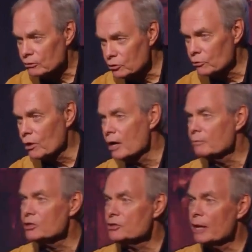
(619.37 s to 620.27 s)

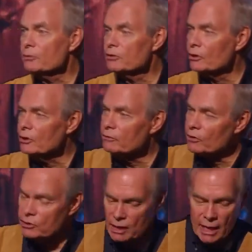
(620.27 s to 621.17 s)
Deuteronomy chapter 30,
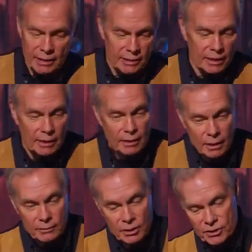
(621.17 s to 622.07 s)
verse 19,
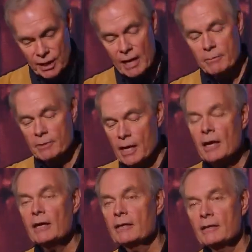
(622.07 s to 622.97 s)
the same
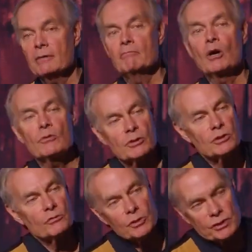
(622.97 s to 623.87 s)
day that
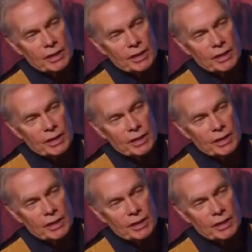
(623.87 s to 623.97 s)
Moses was